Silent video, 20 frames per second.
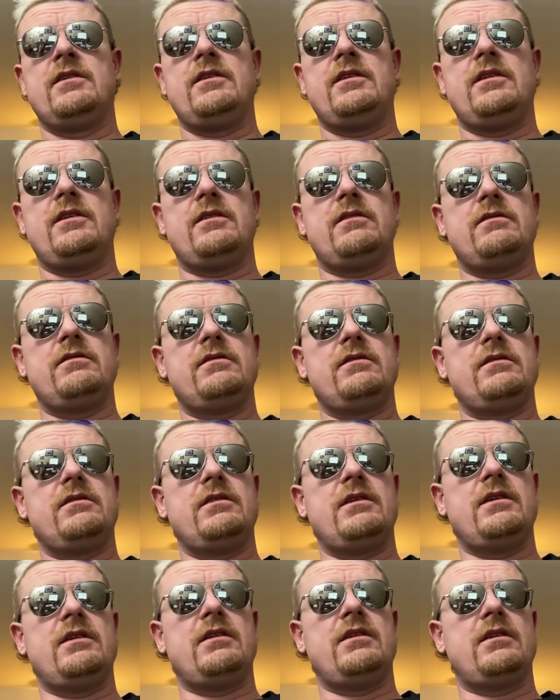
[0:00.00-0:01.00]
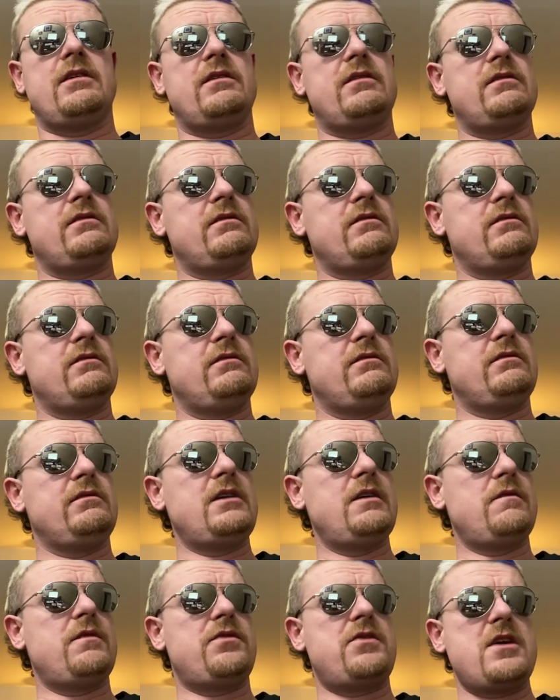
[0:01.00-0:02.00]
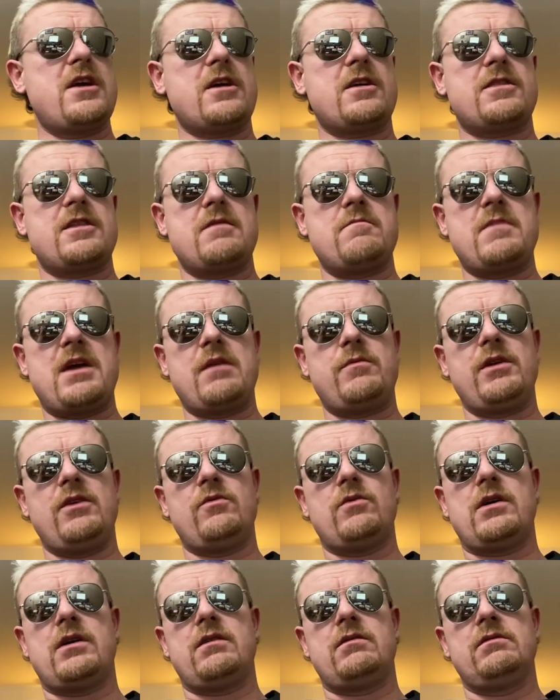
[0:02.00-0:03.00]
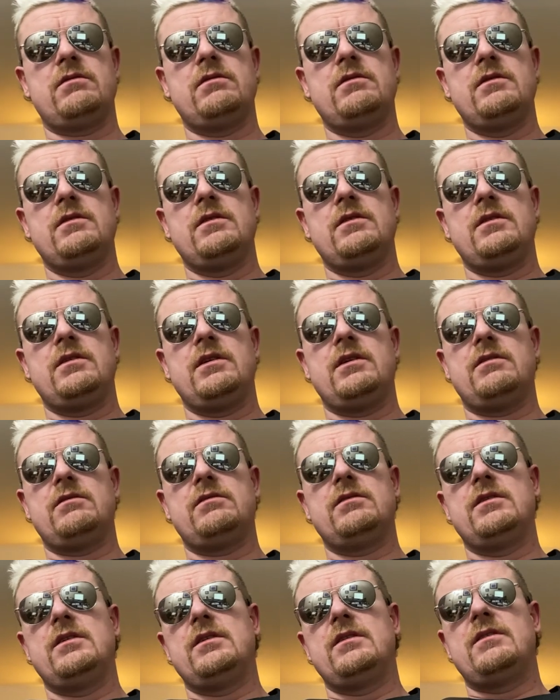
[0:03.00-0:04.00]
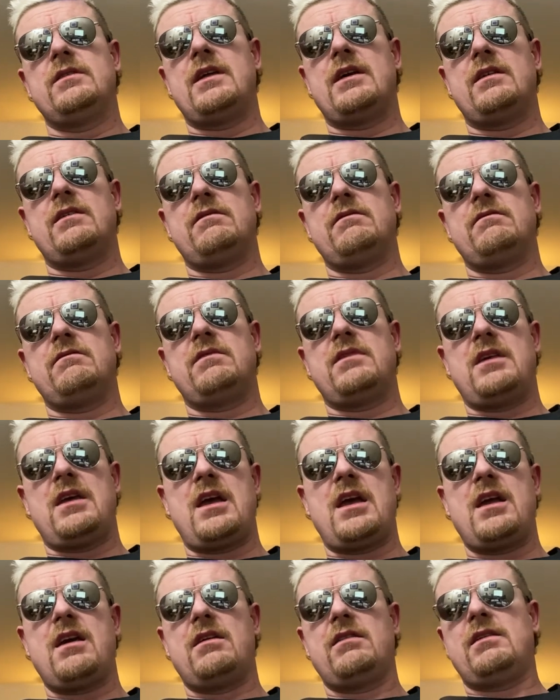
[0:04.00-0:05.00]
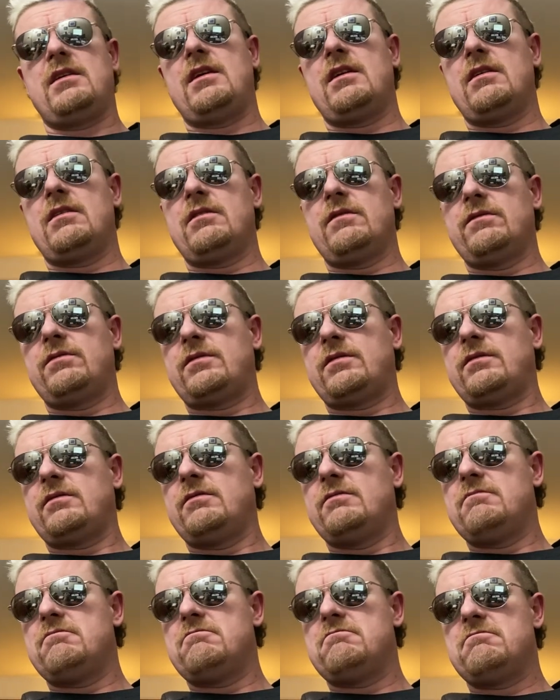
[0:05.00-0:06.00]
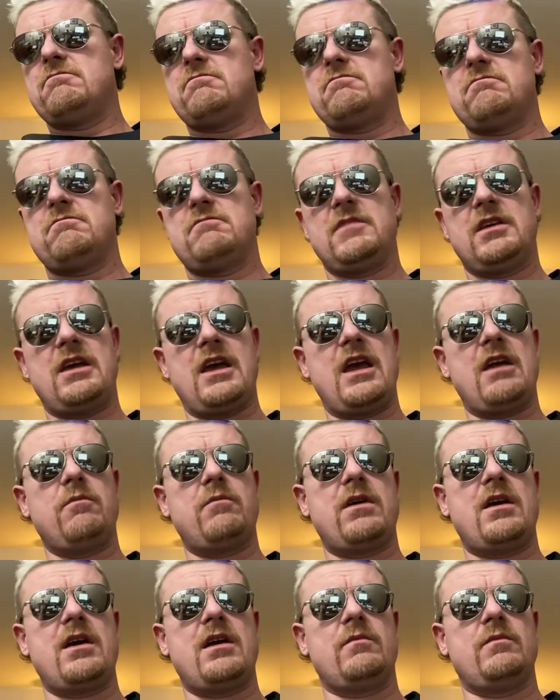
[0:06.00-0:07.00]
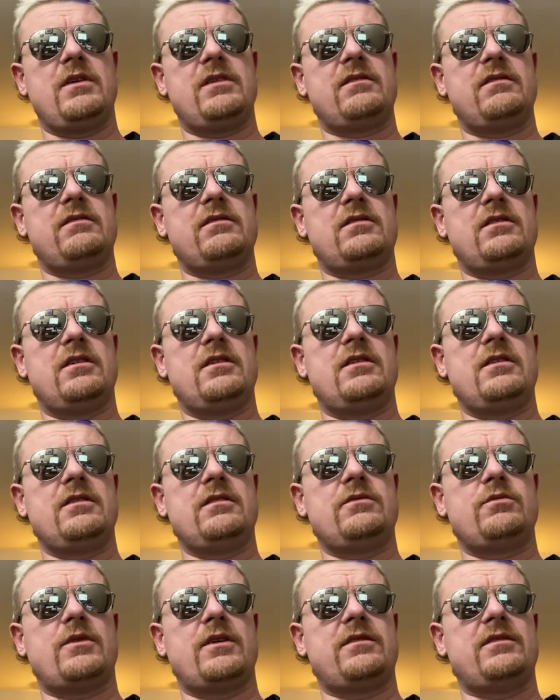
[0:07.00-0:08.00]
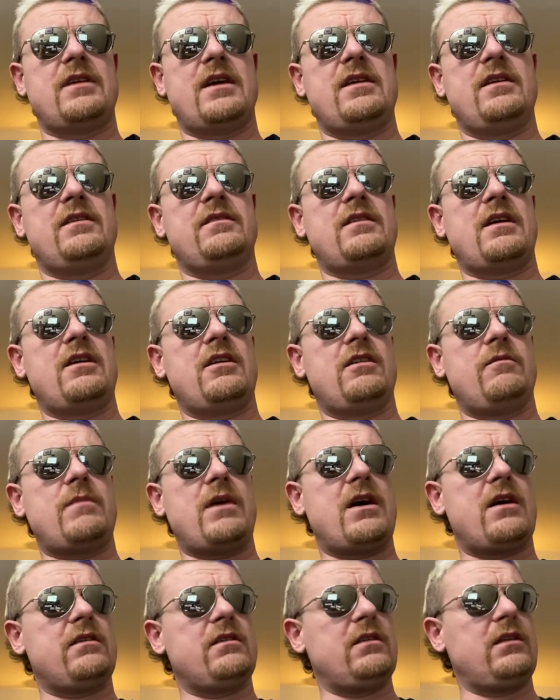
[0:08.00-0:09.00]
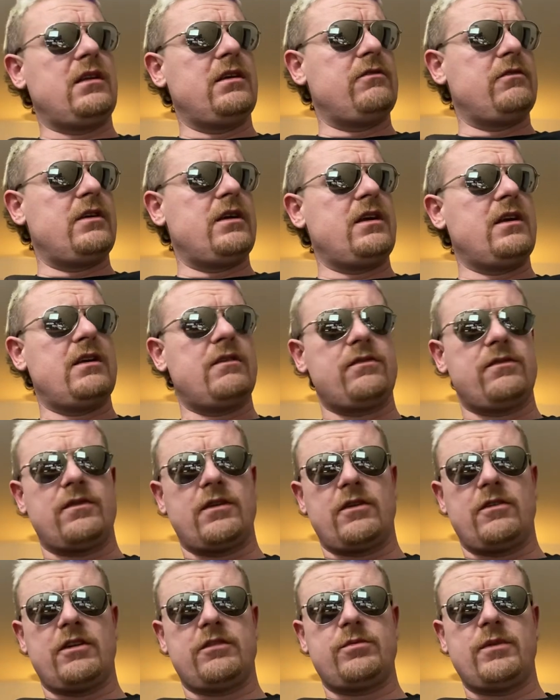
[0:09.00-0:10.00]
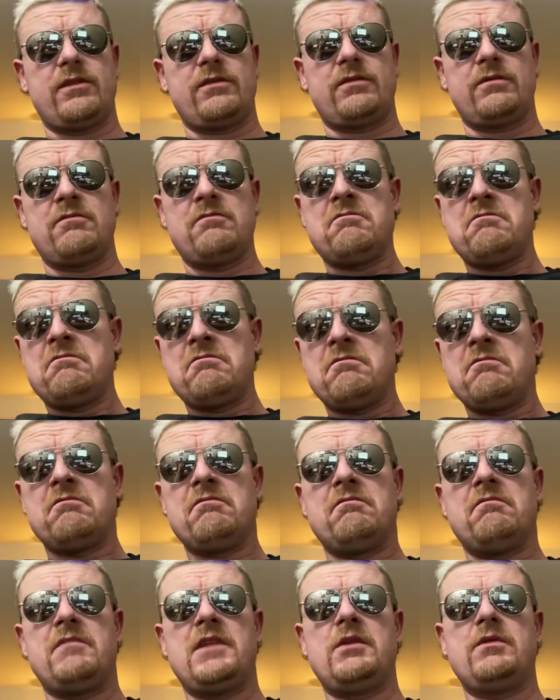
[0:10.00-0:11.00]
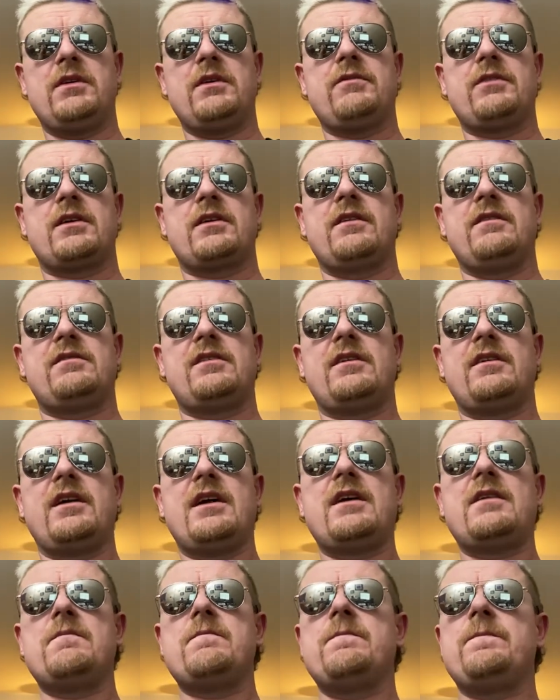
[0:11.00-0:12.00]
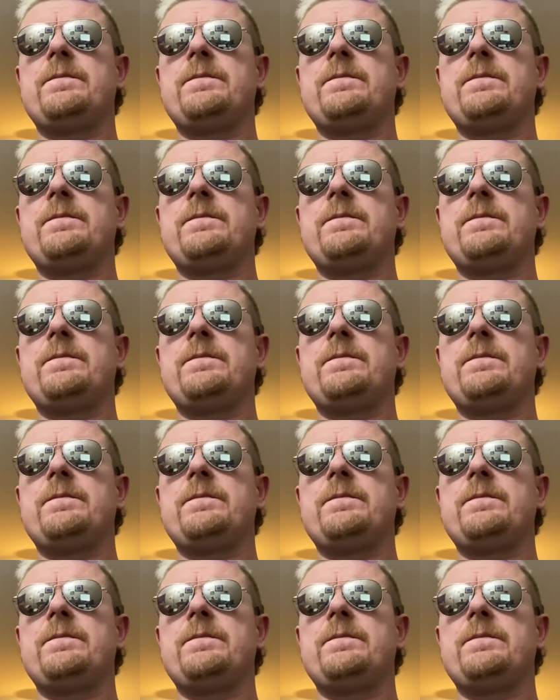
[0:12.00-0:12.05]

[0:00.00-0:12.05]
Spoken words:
You know? And, do you ever think that maybe while, you know, that the elves gangbang Mrs. Claus while Santa is out and about delivering gifts for Christmas? Anyone ever consider that?